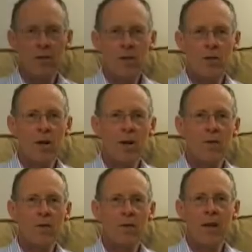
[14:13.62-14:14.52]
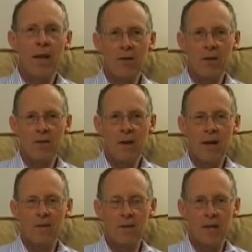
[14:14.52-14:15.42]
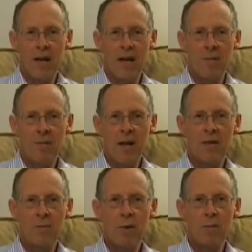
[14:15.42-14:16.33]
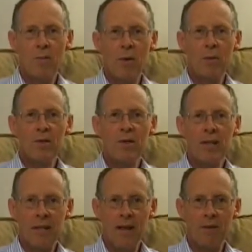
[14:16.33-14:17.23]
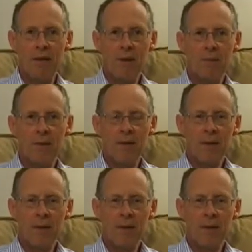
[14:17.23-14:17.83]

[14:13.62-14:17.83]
Did you know that the Heavenly Father's name has been purposely covered up